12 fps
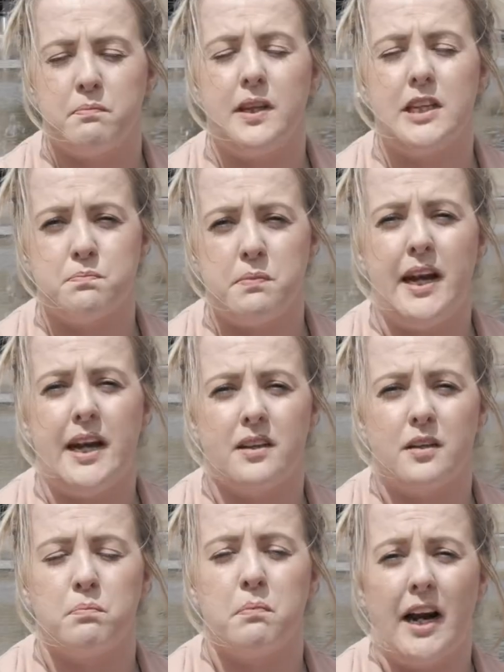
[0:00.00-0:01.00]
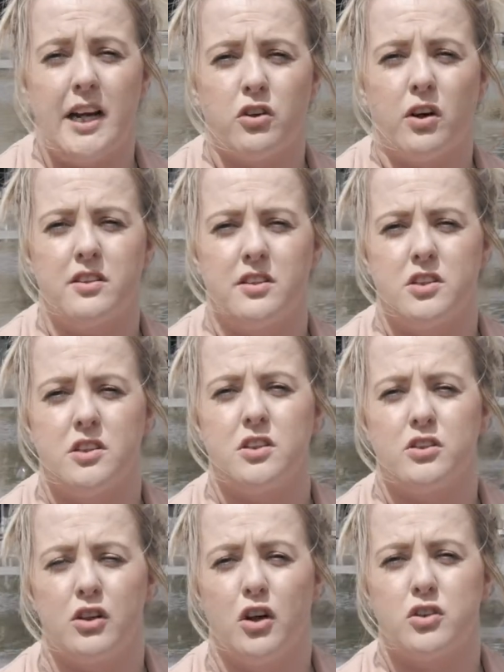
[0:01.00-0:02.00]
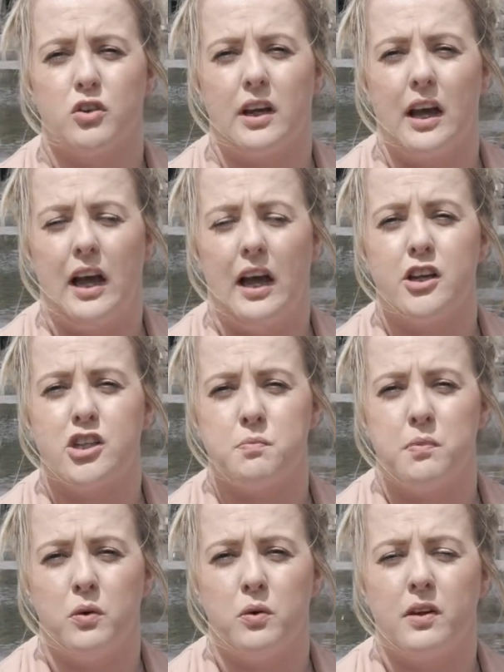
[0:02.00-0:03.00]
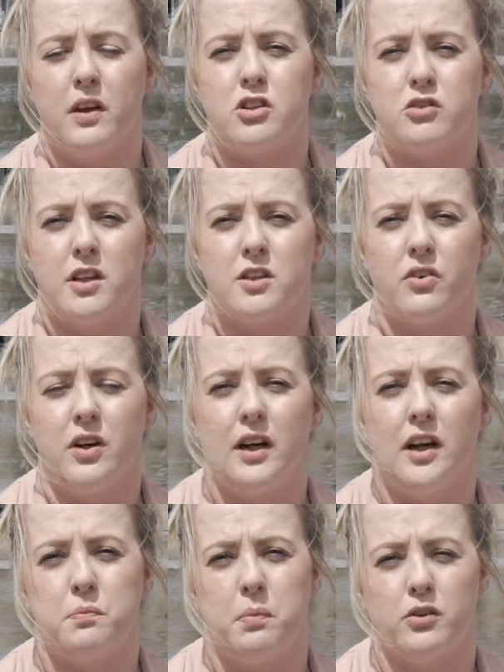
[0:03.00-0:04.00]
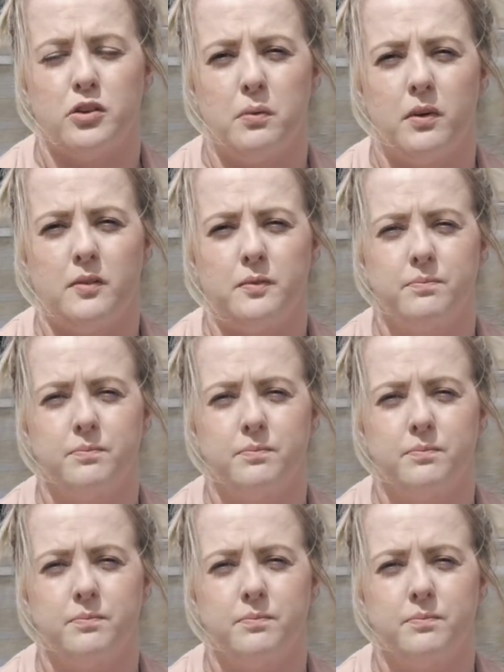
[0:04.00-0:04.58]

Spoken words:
This made my transition into social care as smooth and stress-free as possible.